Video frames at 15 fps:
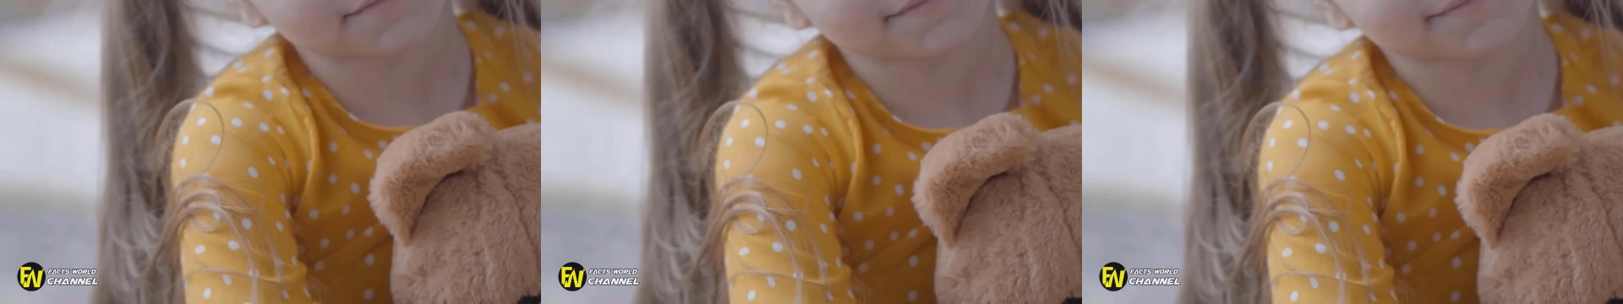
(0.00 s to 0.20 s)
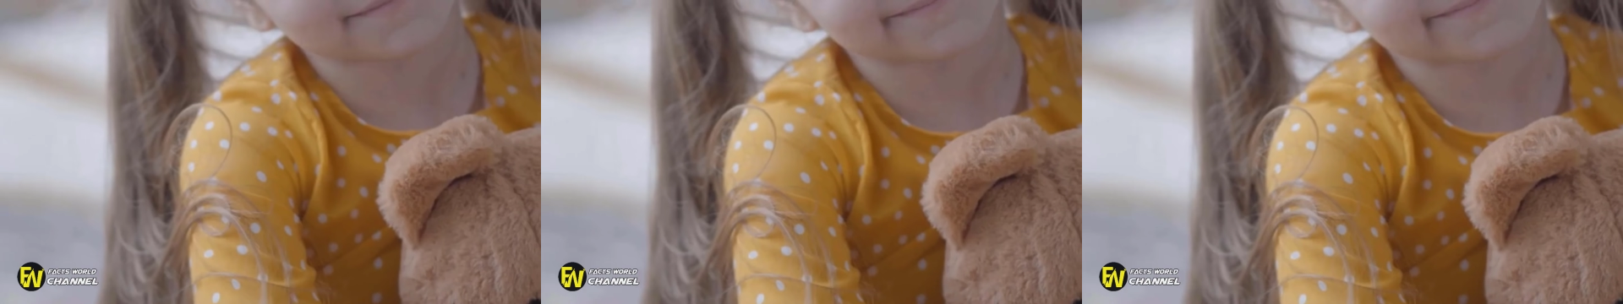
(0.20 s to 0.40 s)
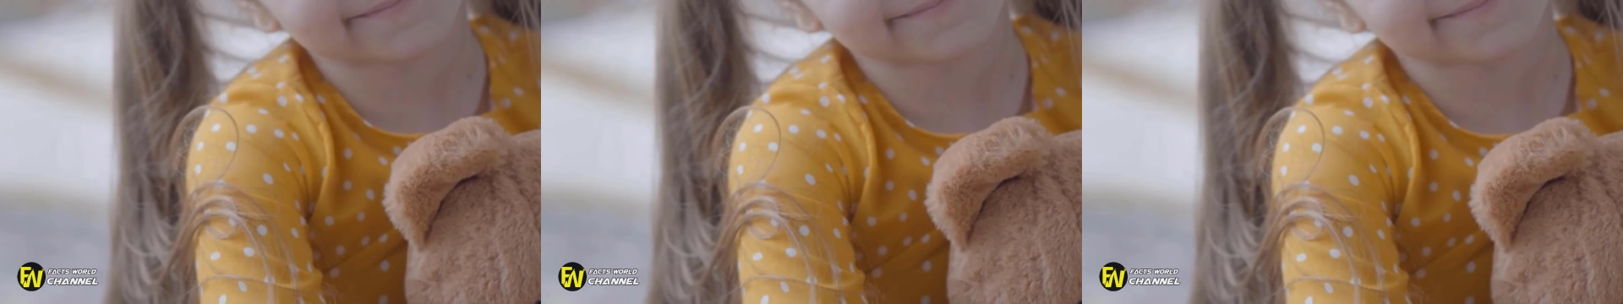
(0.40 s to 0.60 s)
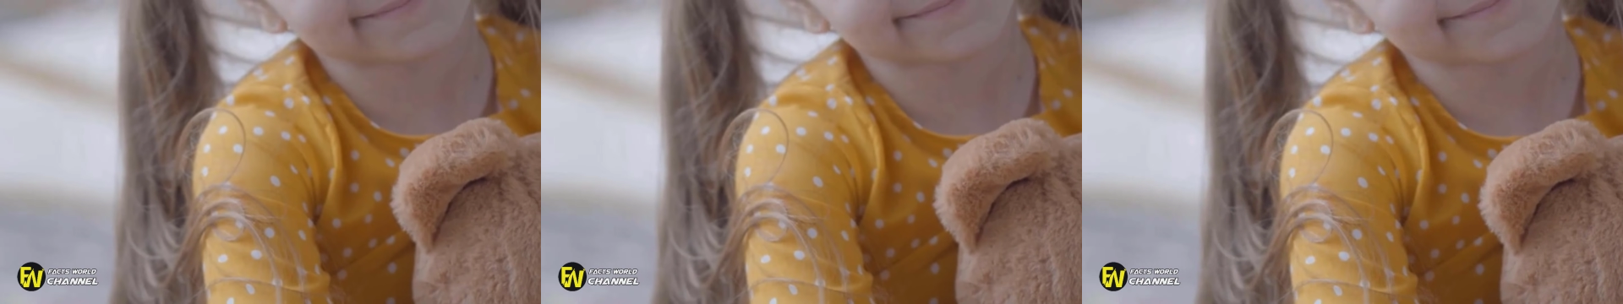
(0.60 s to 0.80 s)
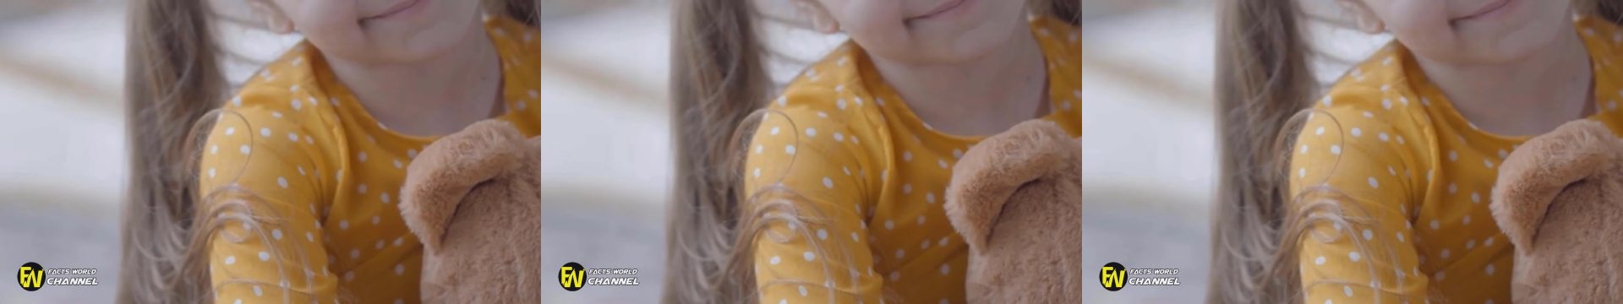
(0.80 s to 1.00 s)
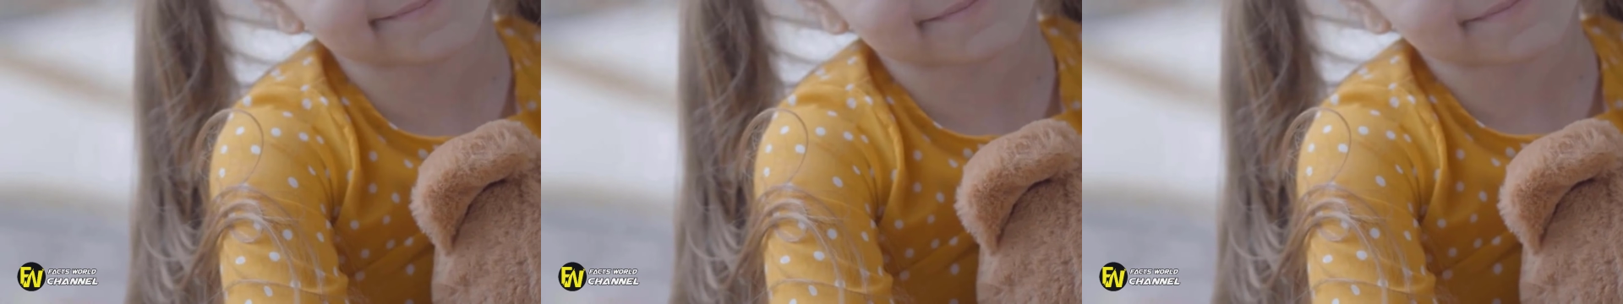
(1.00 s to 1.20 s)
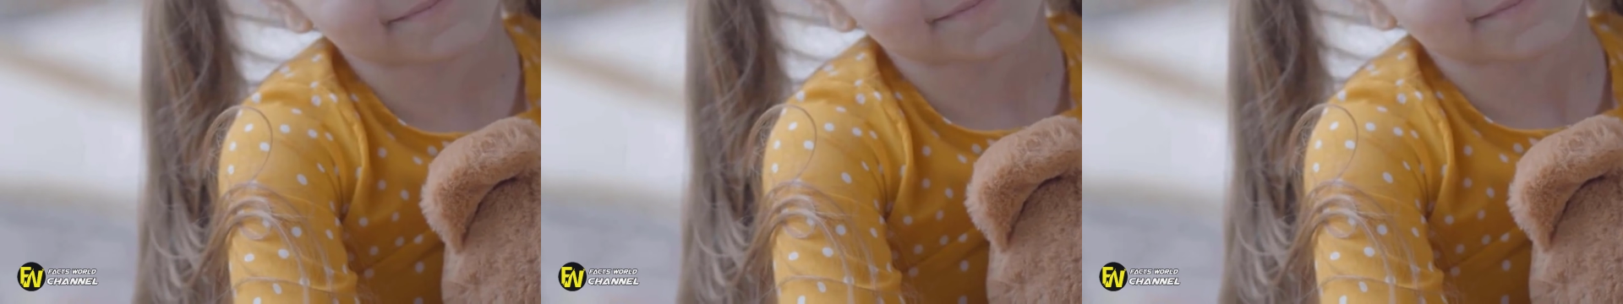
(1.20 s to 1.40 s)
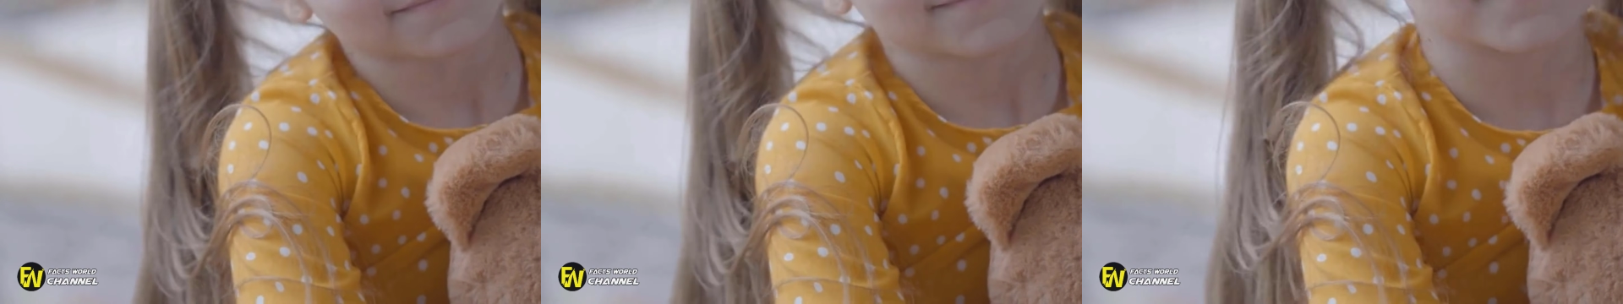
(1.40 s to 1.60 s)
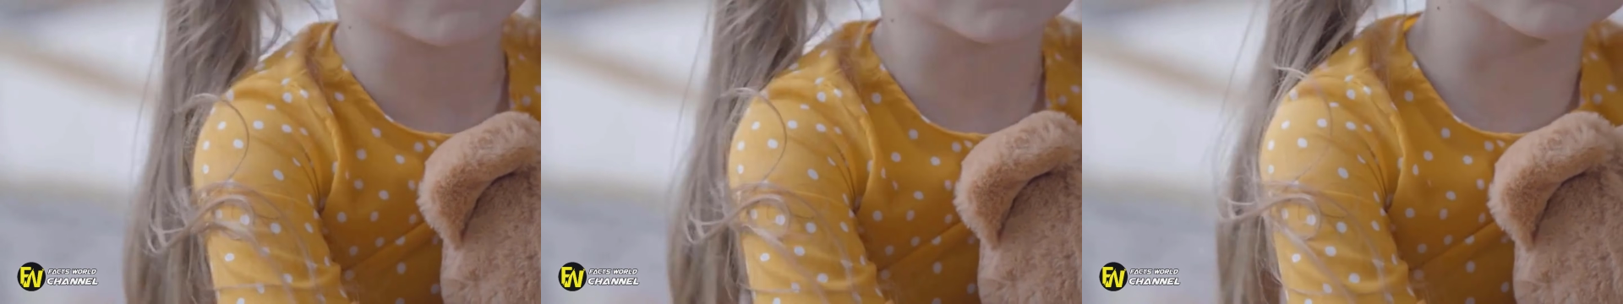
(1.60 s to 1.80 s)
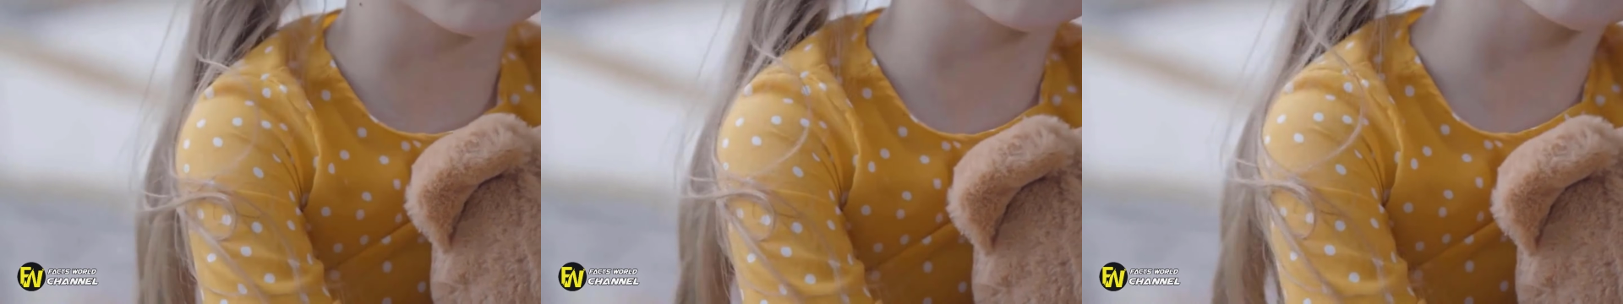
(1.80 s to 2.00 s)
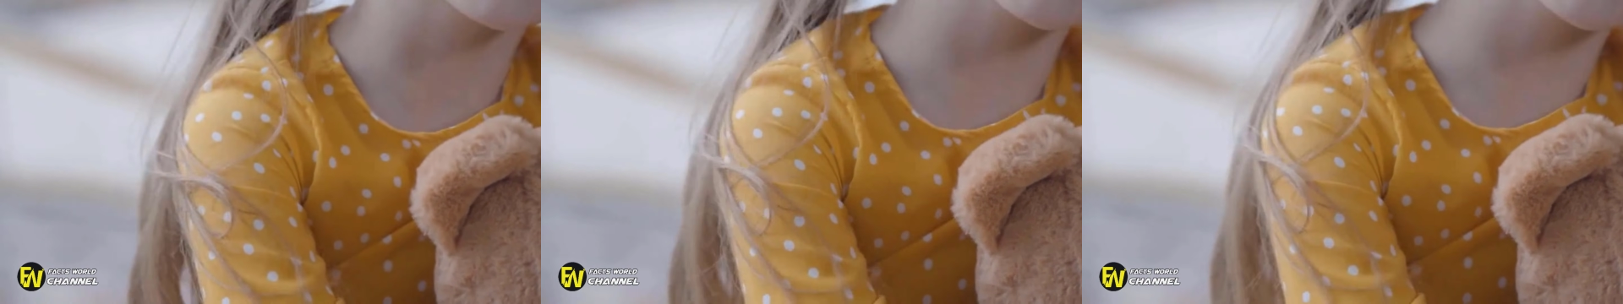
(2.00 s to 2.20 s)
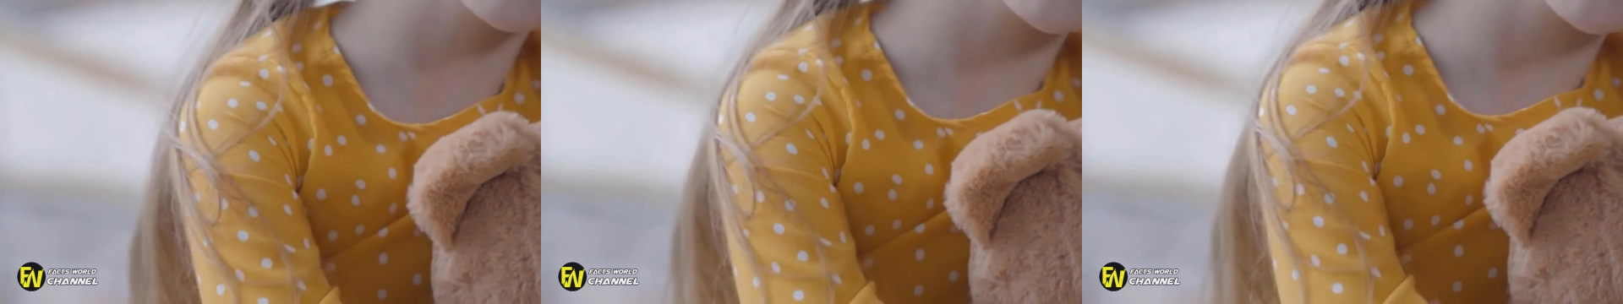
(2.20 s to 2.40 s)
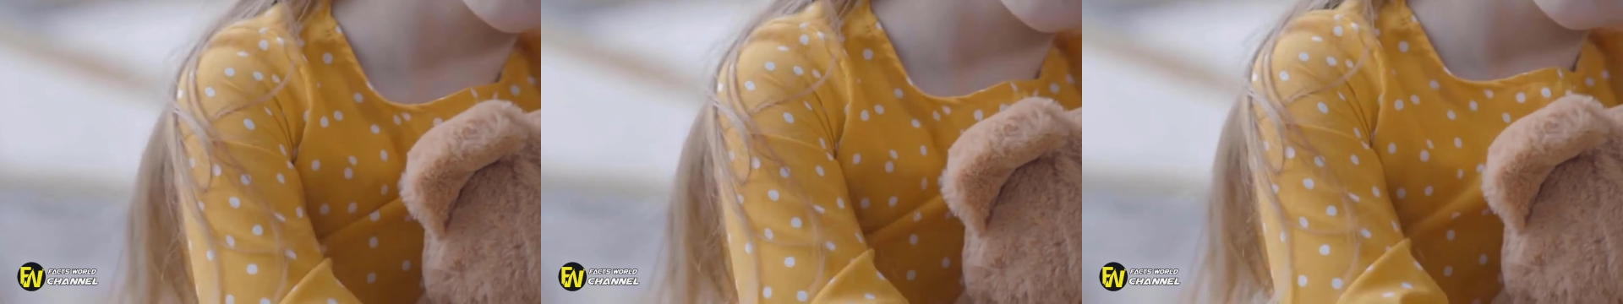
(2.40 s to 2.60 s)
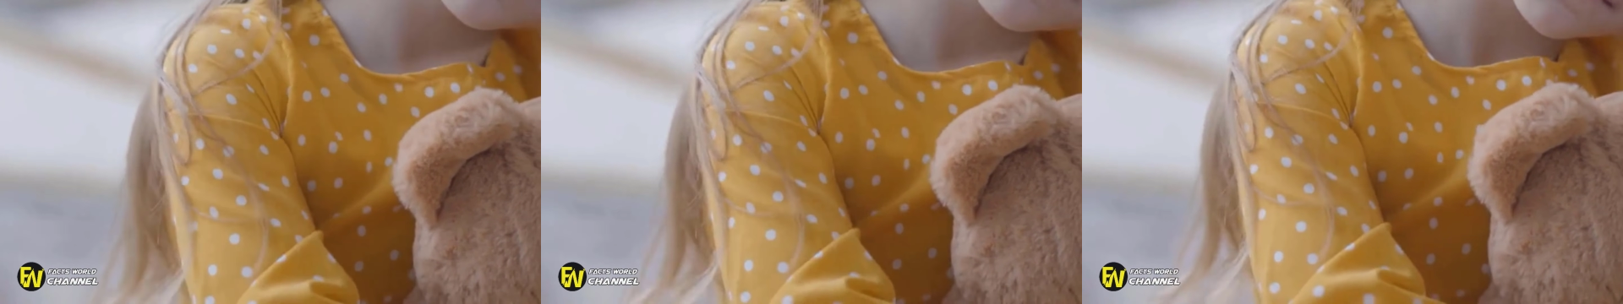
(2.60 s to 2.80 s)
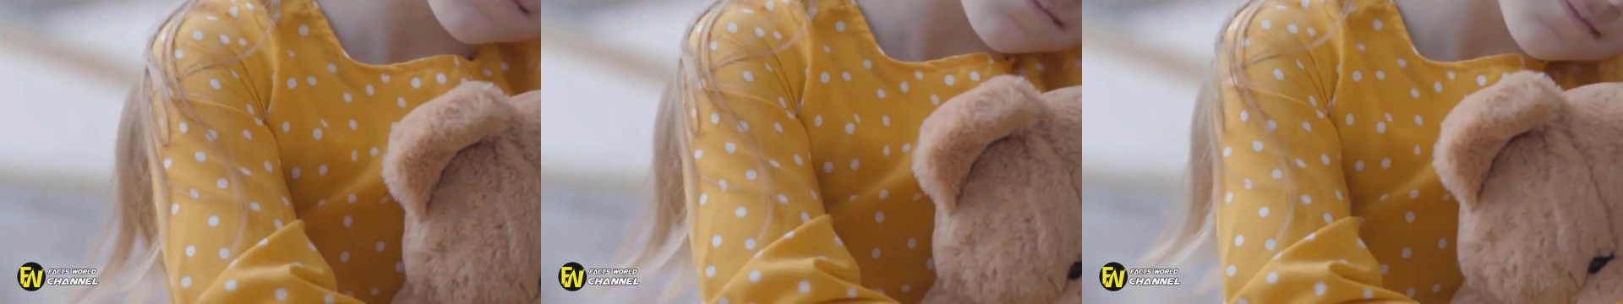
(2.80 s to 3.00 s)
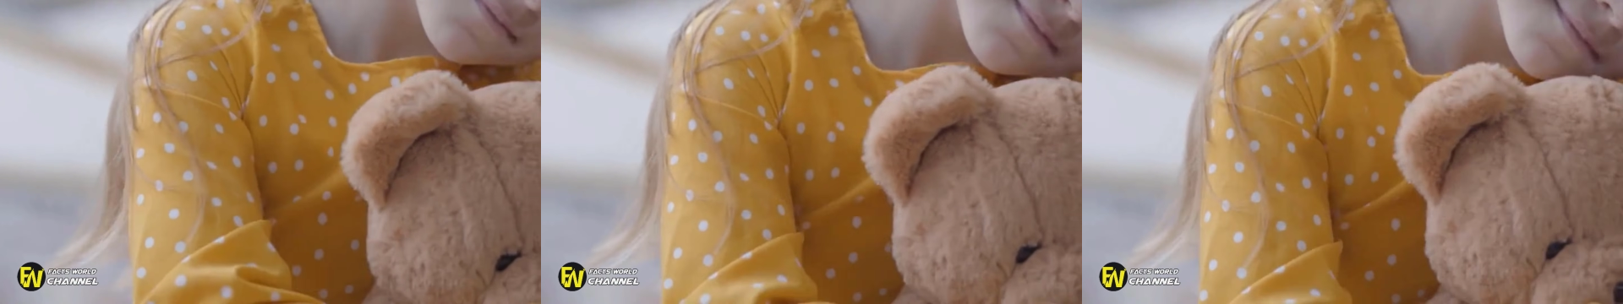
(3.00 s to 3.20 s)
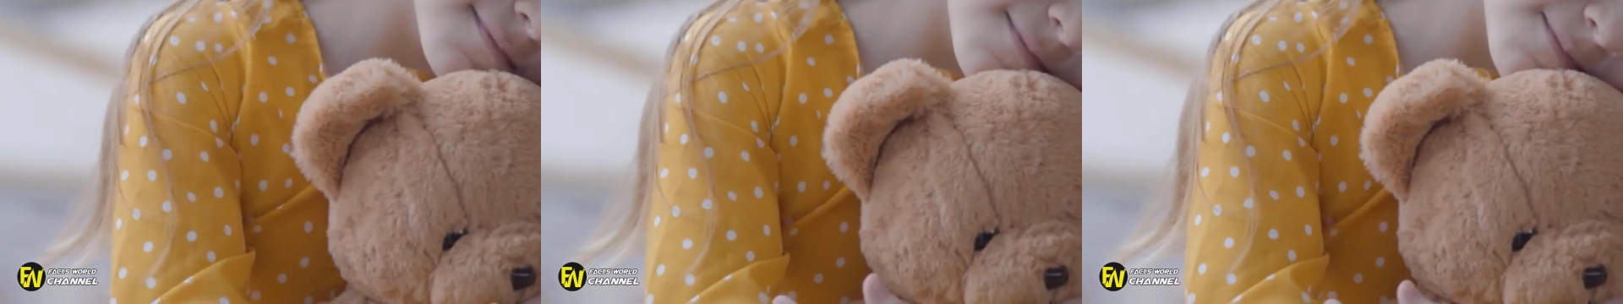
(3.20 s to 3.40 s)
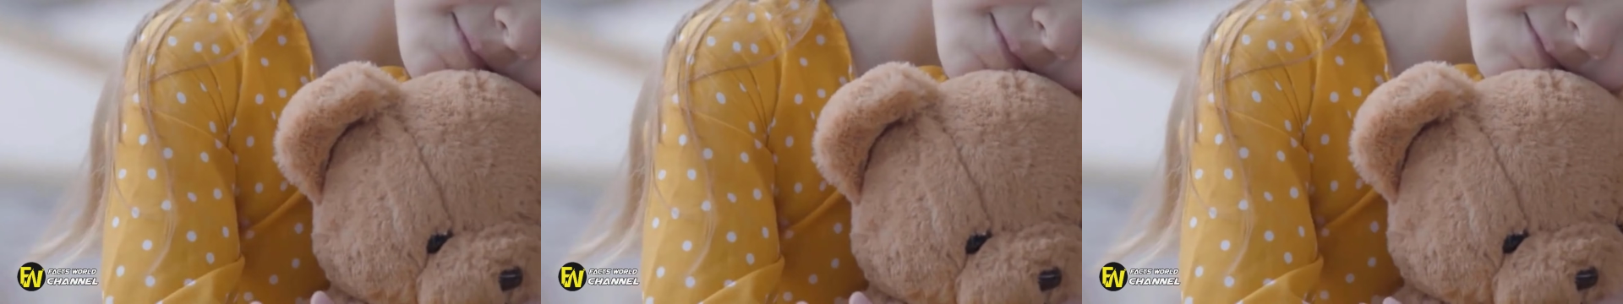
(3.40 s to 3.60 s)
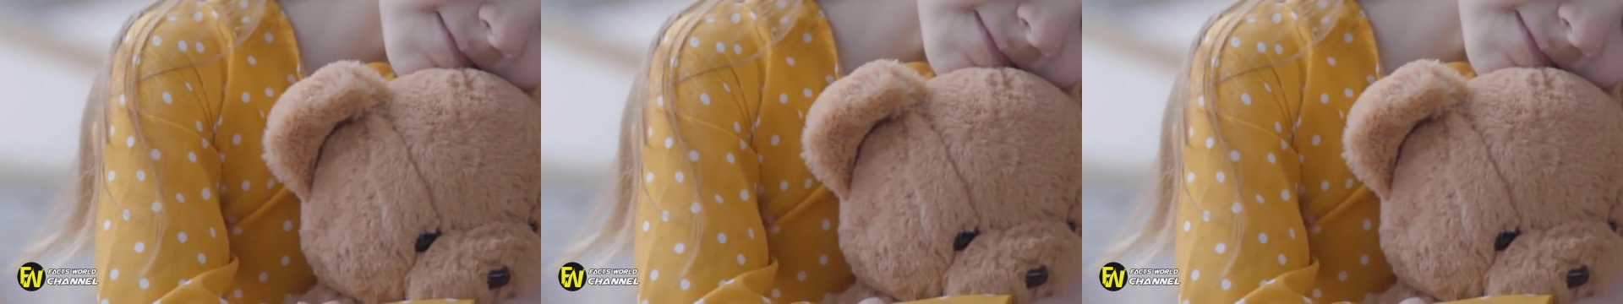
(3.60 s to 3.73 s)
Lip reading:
(no speaker visible)